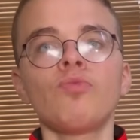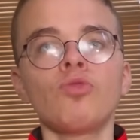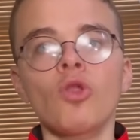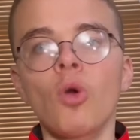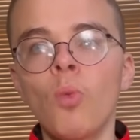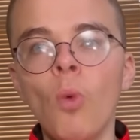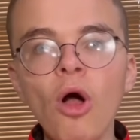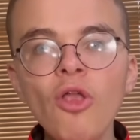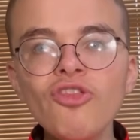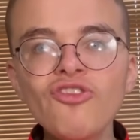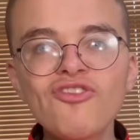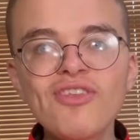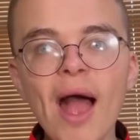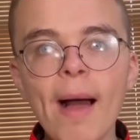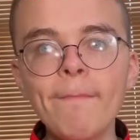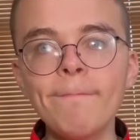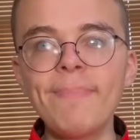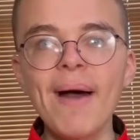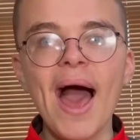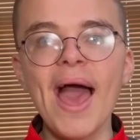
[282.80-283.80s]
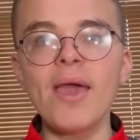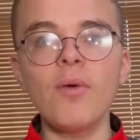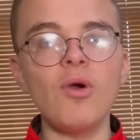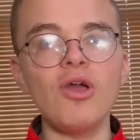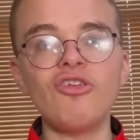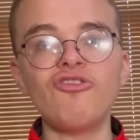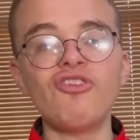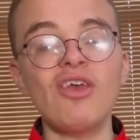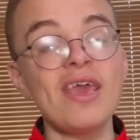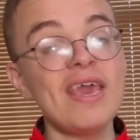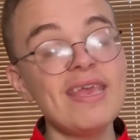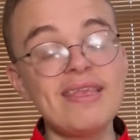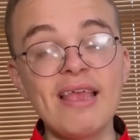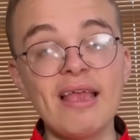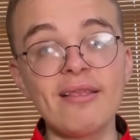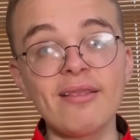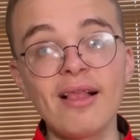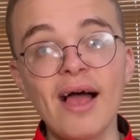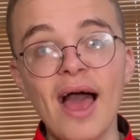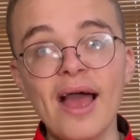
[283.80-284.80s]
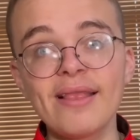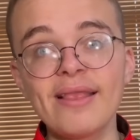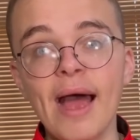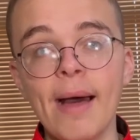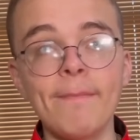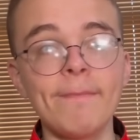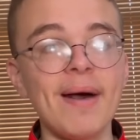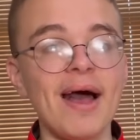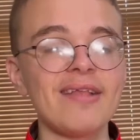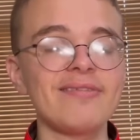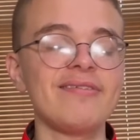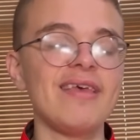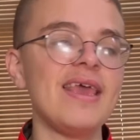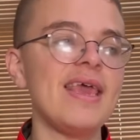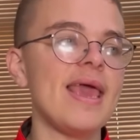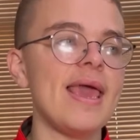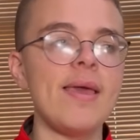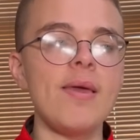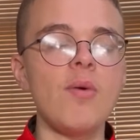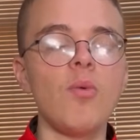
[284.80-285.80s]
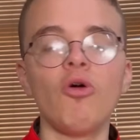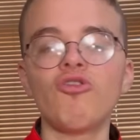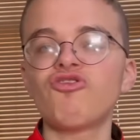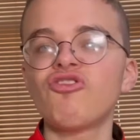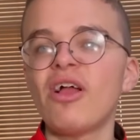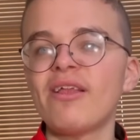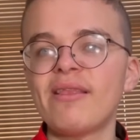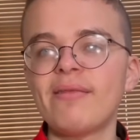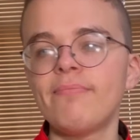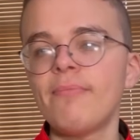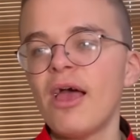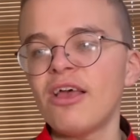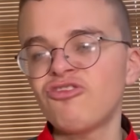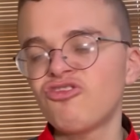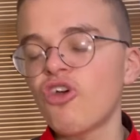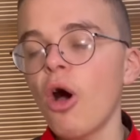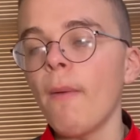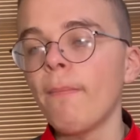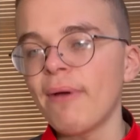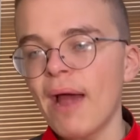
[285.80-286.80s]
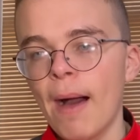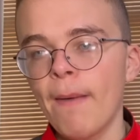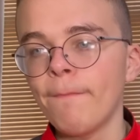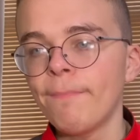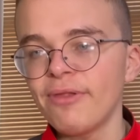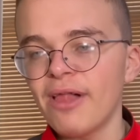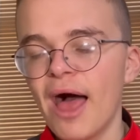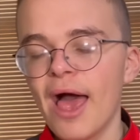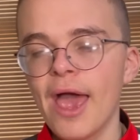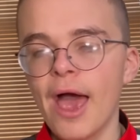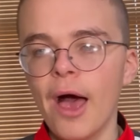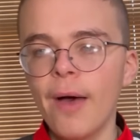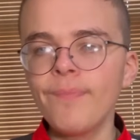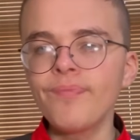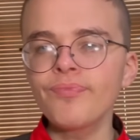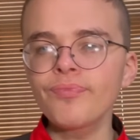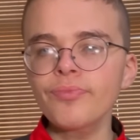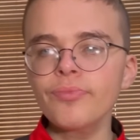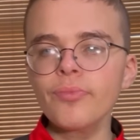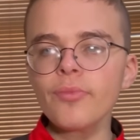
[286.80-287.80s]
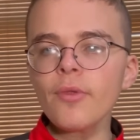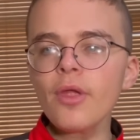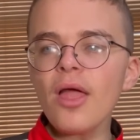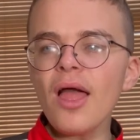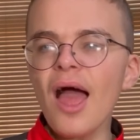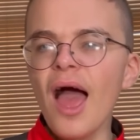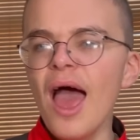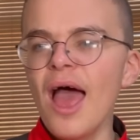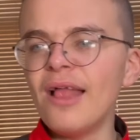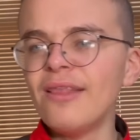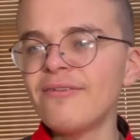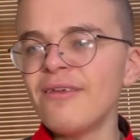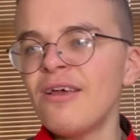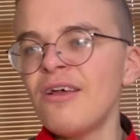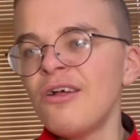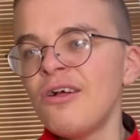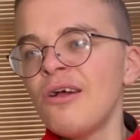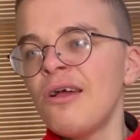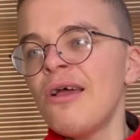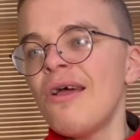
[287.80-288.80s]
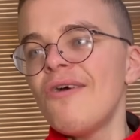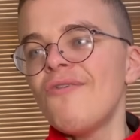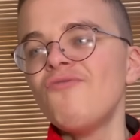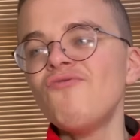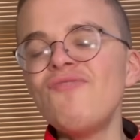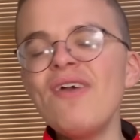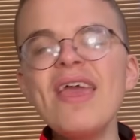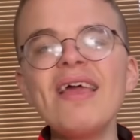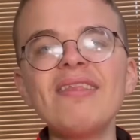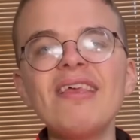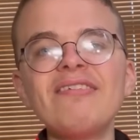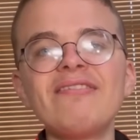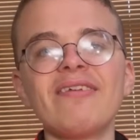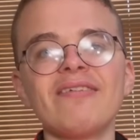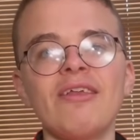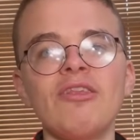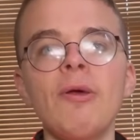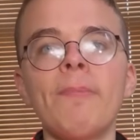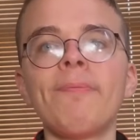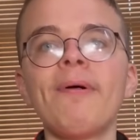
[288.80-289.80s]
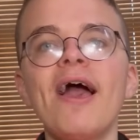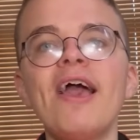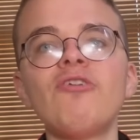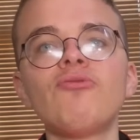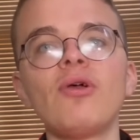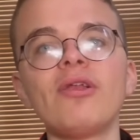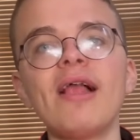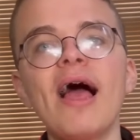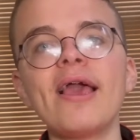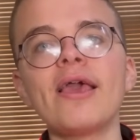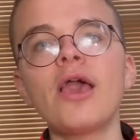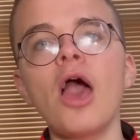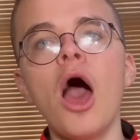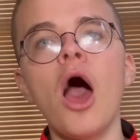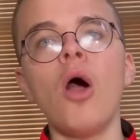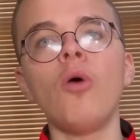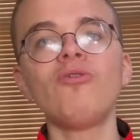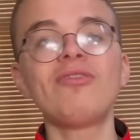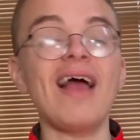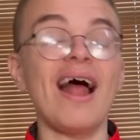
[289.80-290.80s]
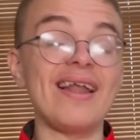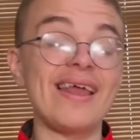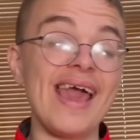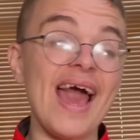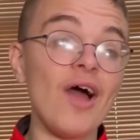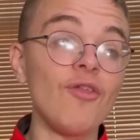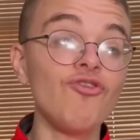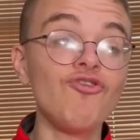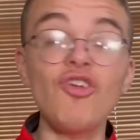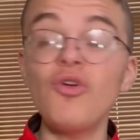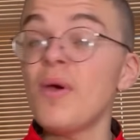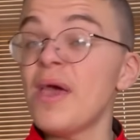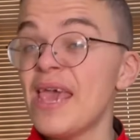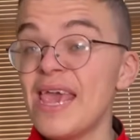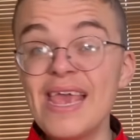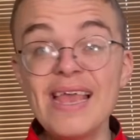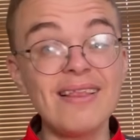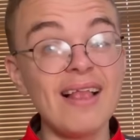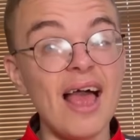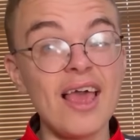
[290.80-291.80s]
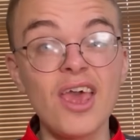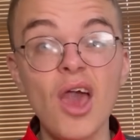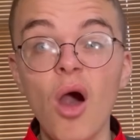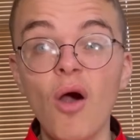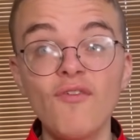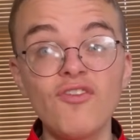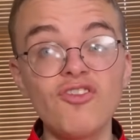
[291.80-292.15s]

One's Dan Batty, which he didn't like Dan Batty. He wasn't a, a Scott Brown player. And realistically, the players we let go, Danny Andrew, he let go of